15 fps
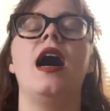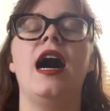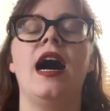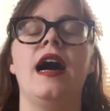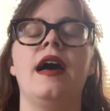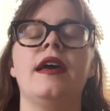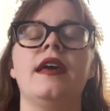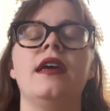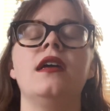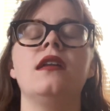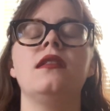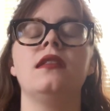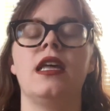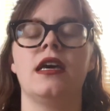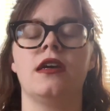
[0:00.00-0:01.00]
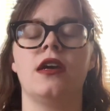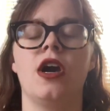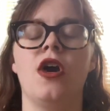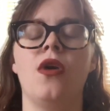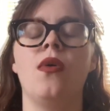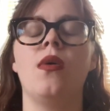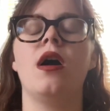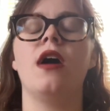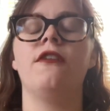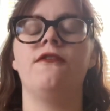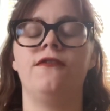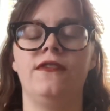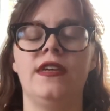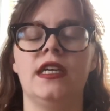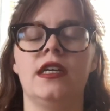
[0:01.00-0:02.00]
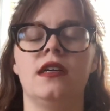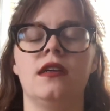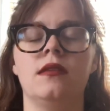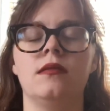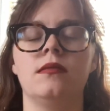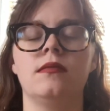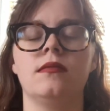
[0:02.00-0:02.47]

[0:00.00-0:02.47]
I let go of fear.